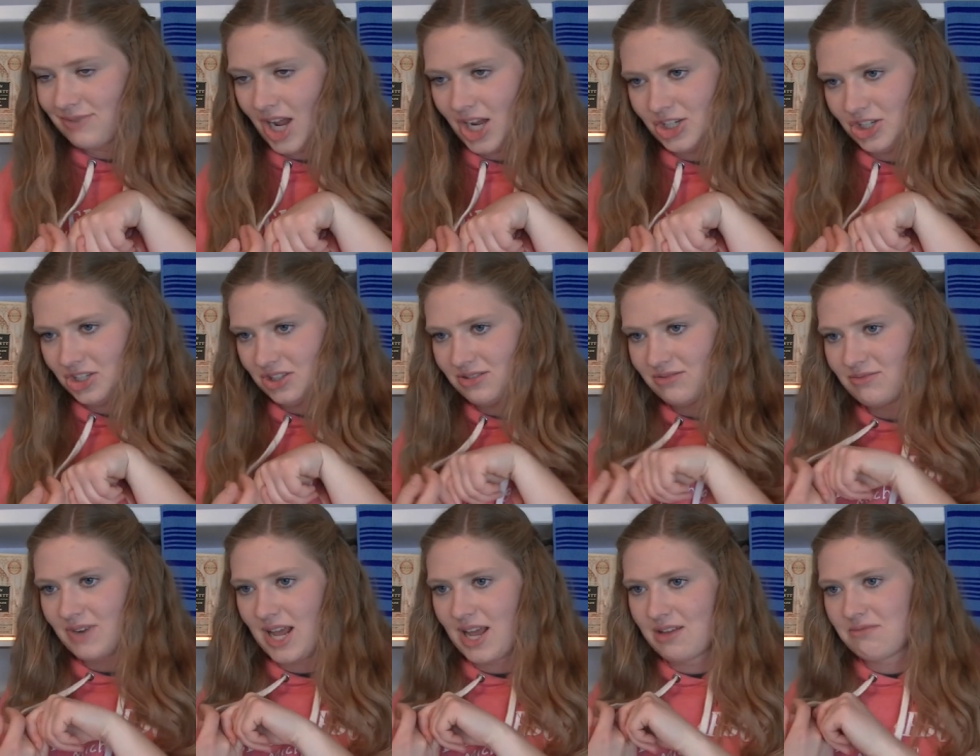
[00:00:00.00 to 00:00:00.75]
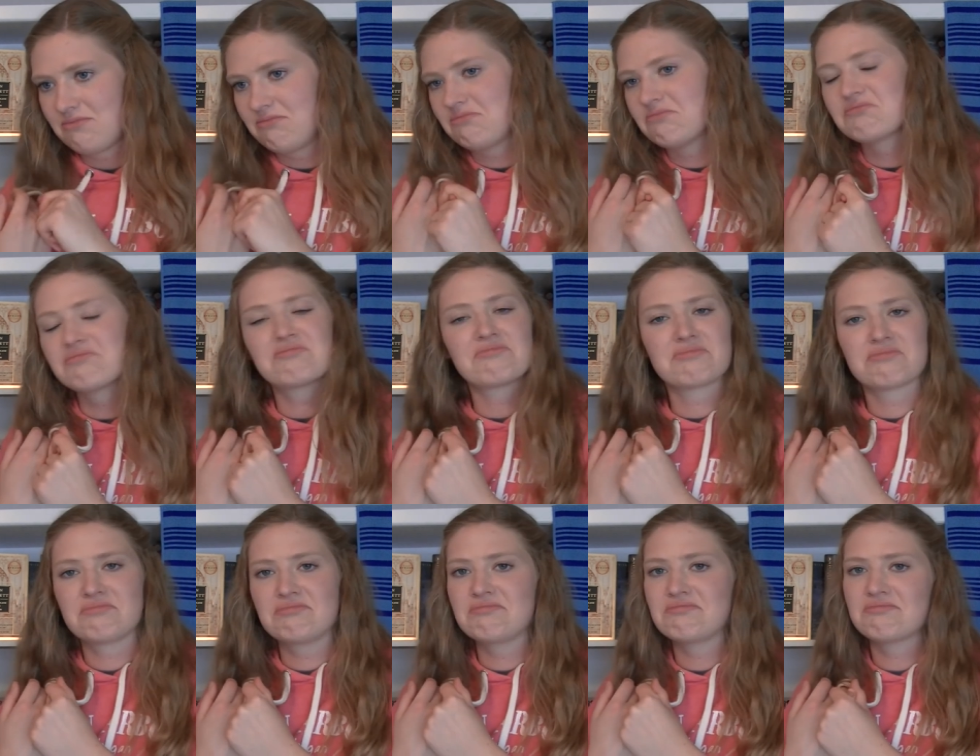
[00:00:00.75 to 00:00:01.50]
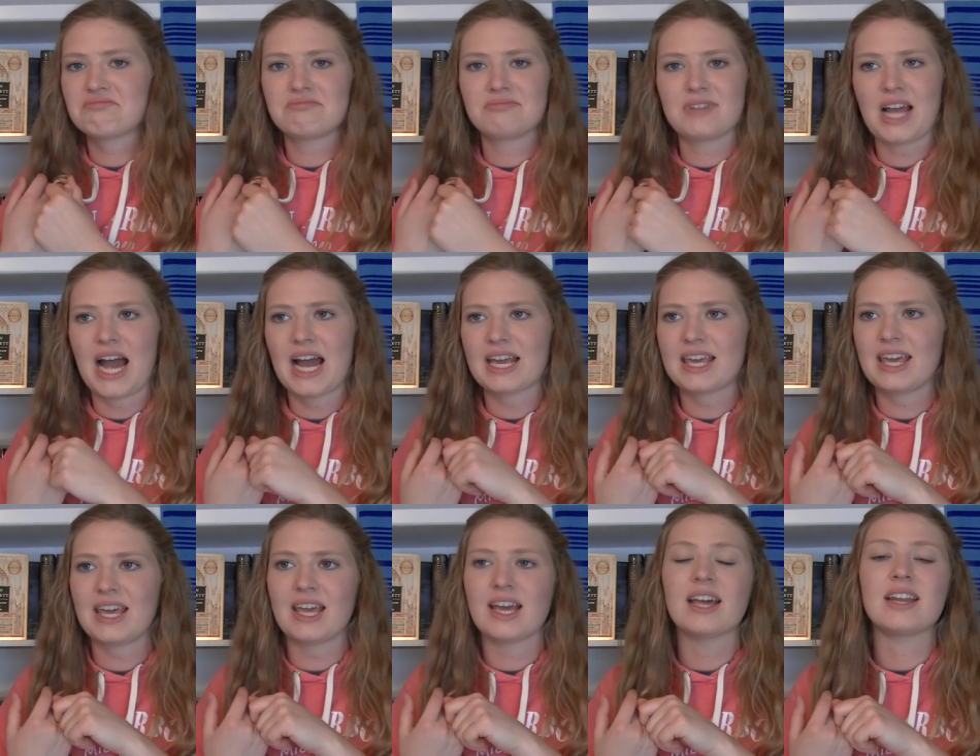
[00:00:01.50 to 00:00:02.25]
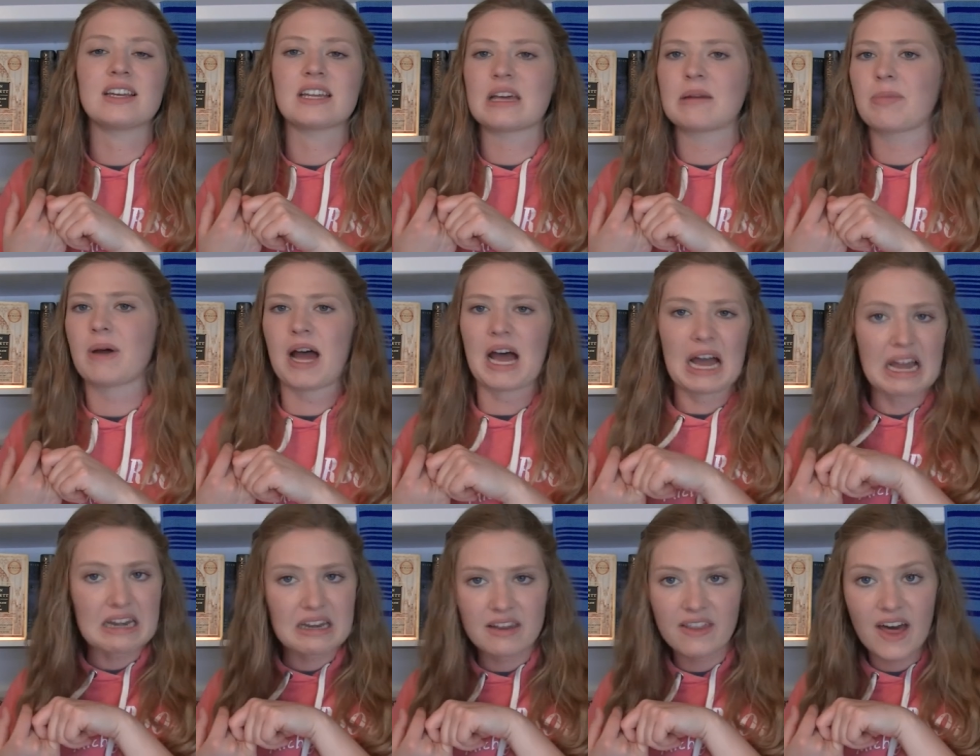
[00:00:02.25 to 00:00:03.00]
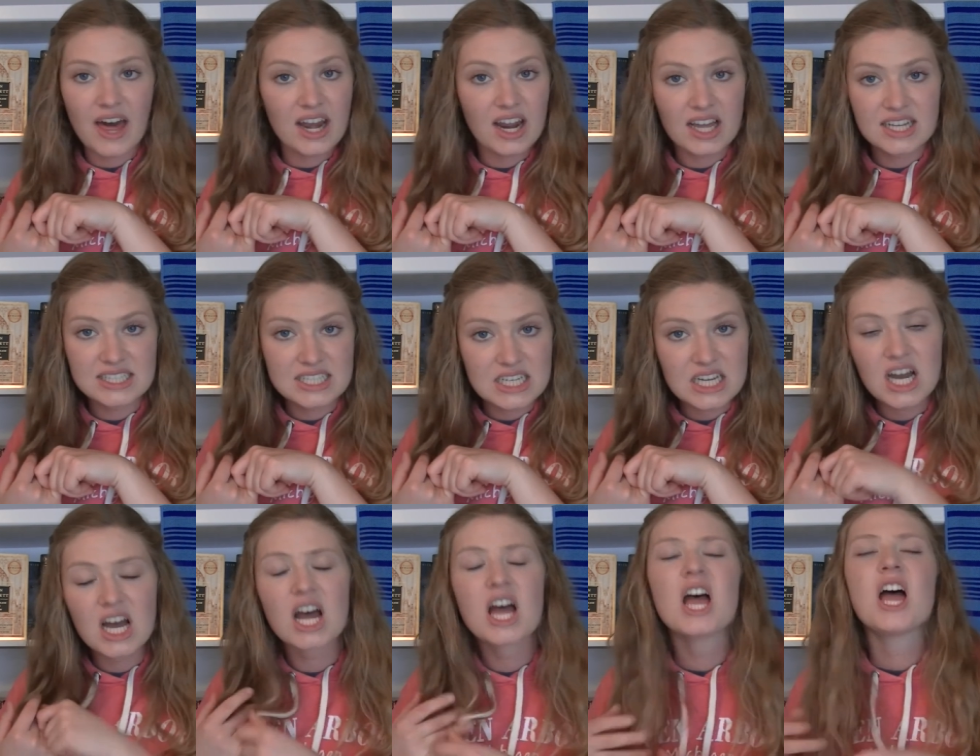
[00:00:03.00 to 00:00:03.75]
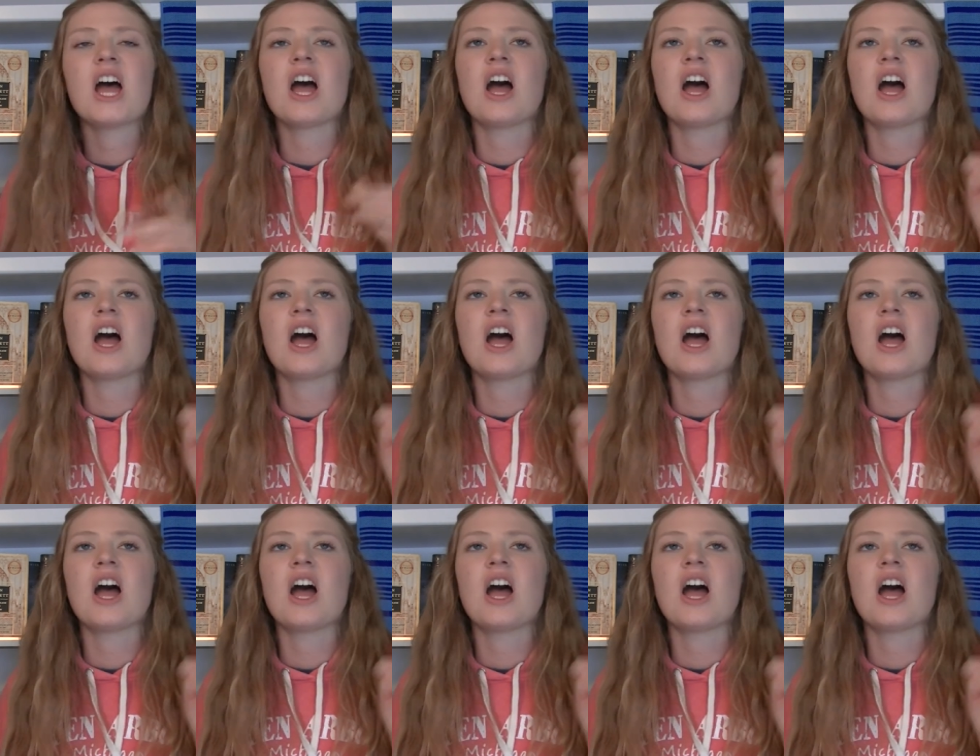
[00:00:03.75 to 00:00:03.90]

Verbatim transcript: I can't get behind that idea.